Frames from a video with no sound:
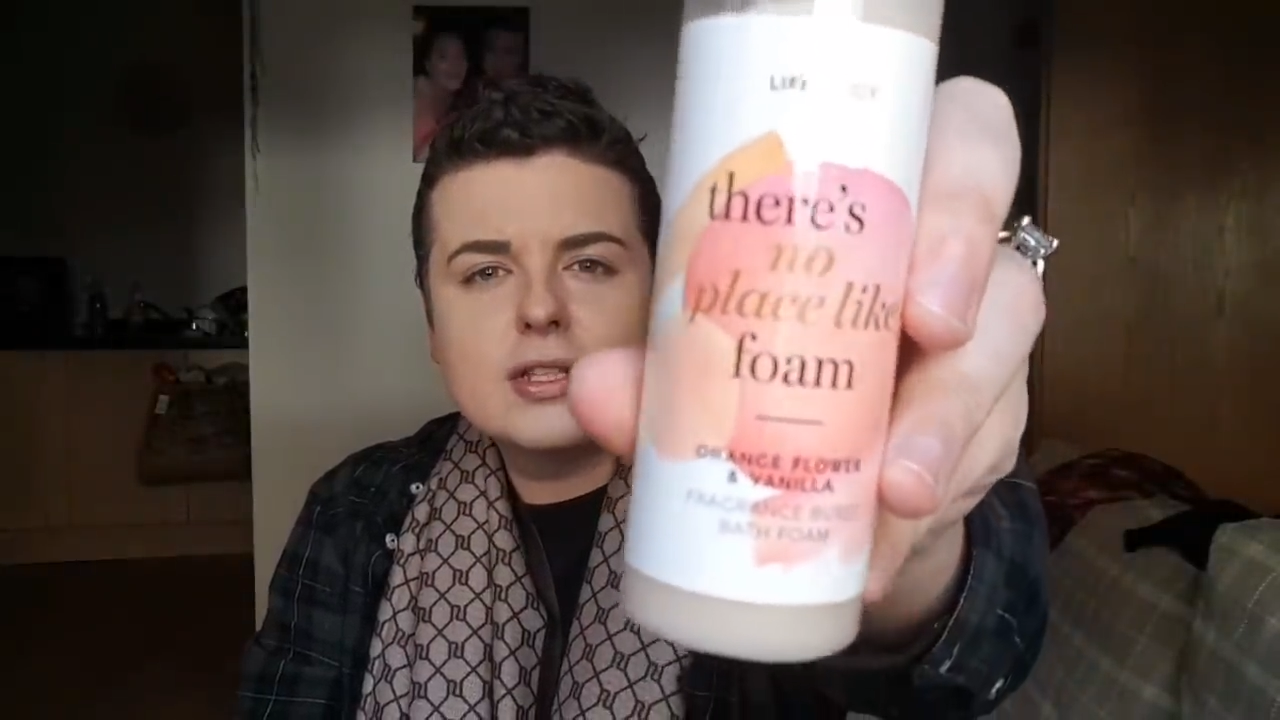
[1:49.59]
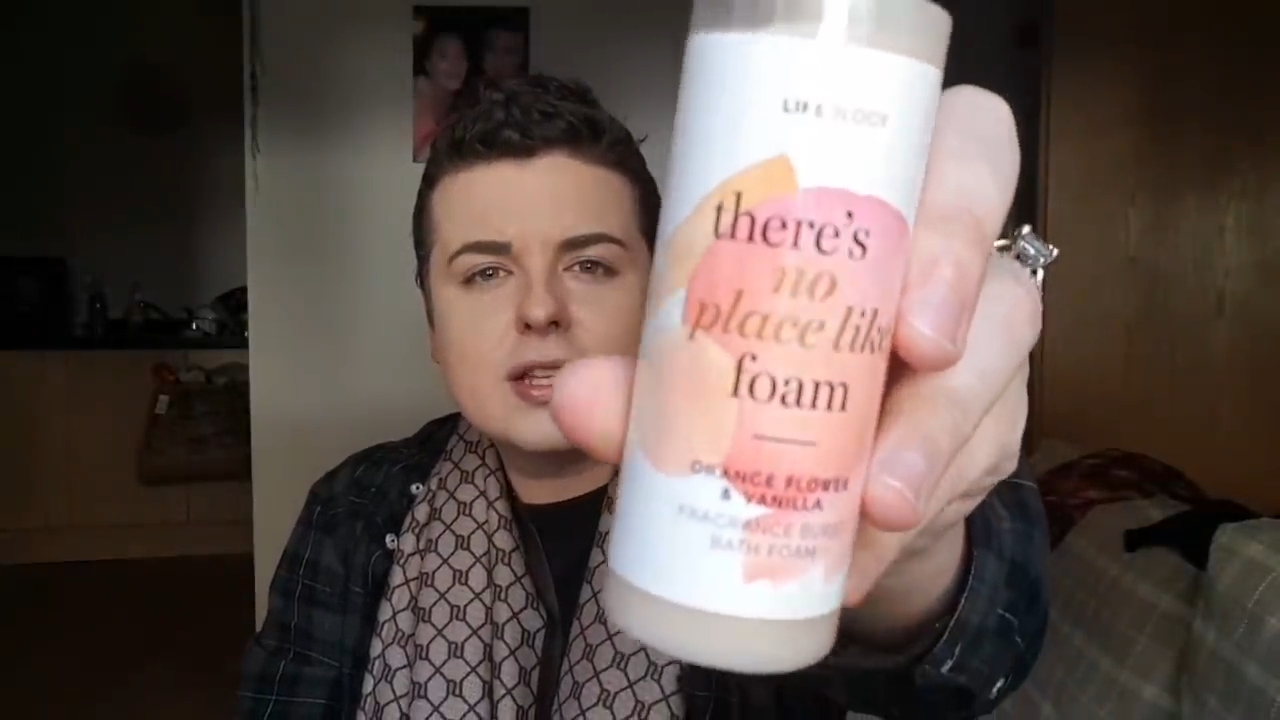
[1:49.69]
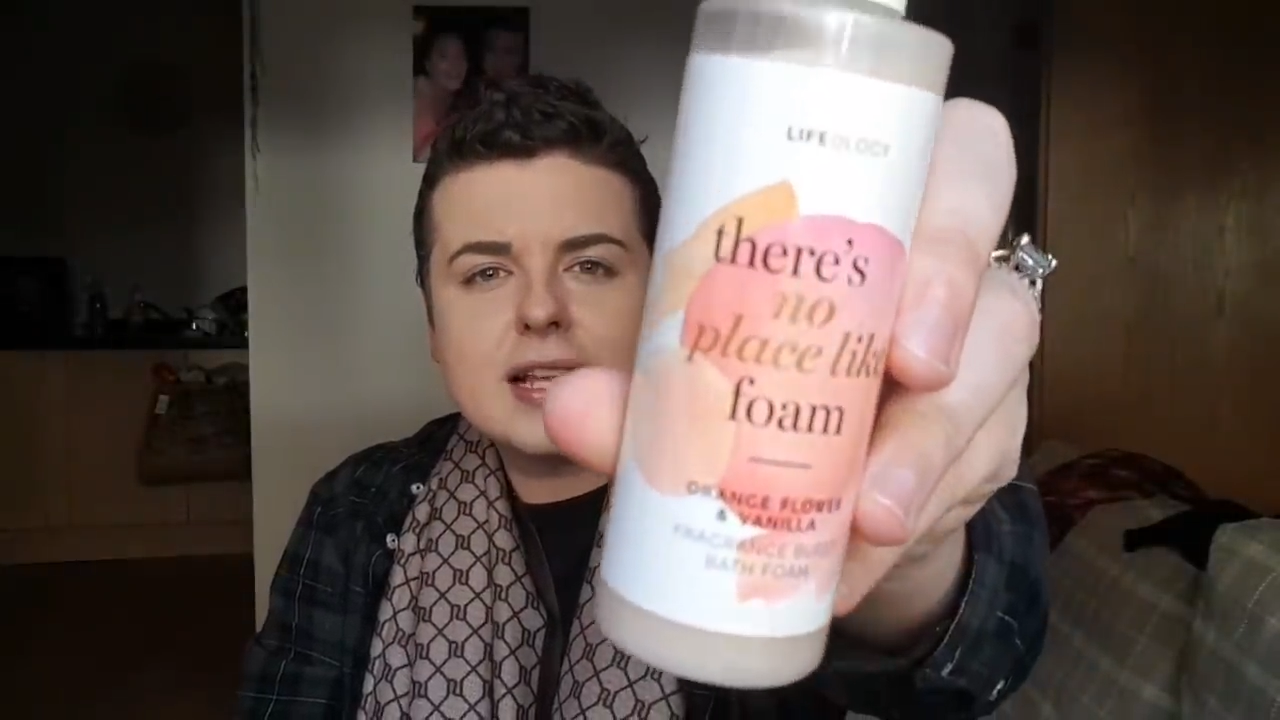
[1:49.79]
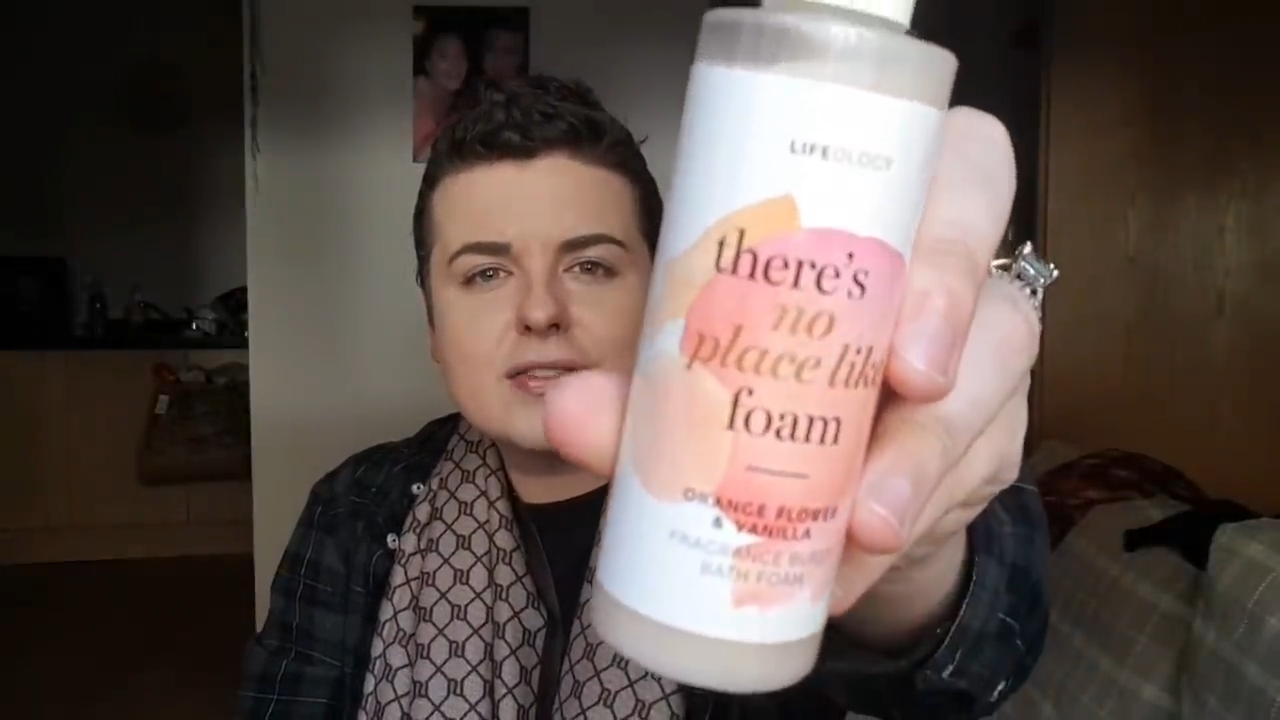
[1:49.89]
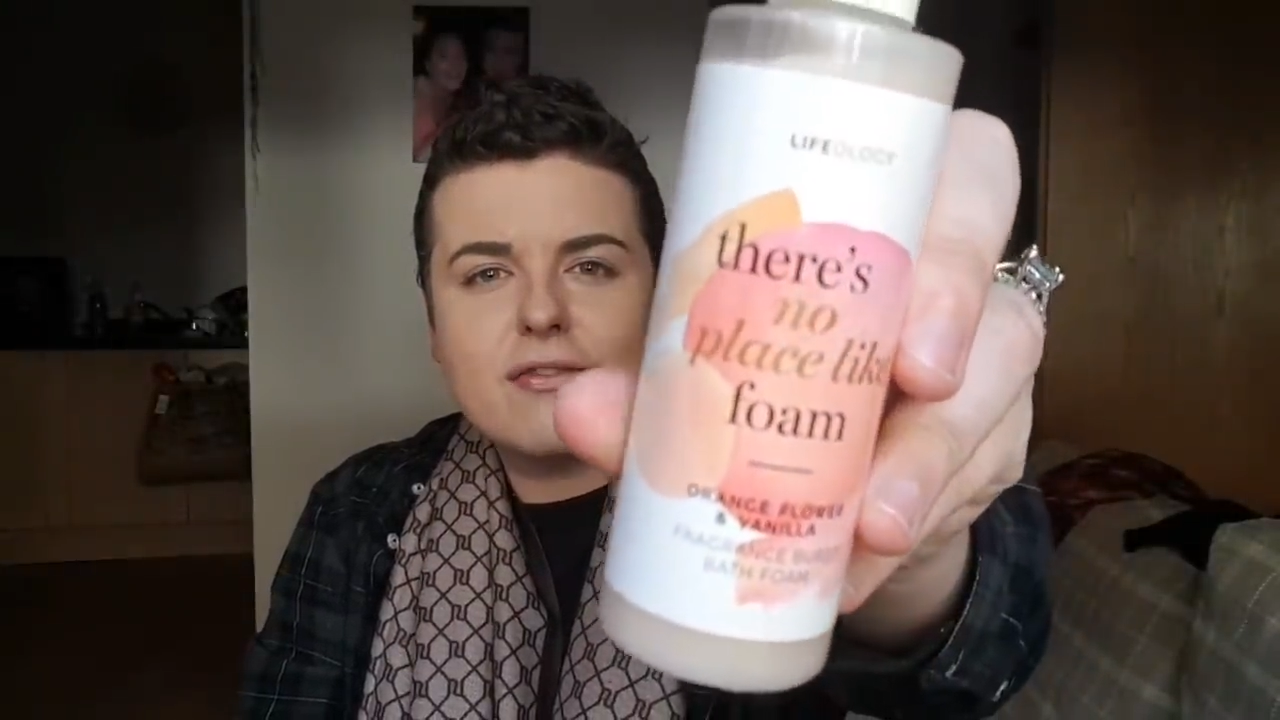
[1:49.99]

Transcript: So that's